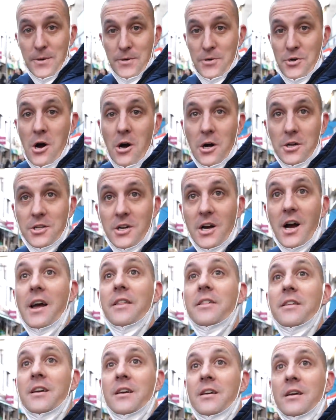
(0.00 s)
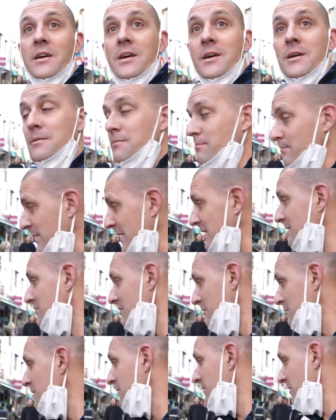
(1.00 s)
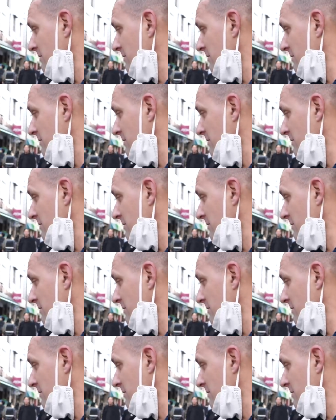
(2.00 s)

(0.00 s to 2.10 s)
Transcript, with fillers: Top notch. I think best trip we've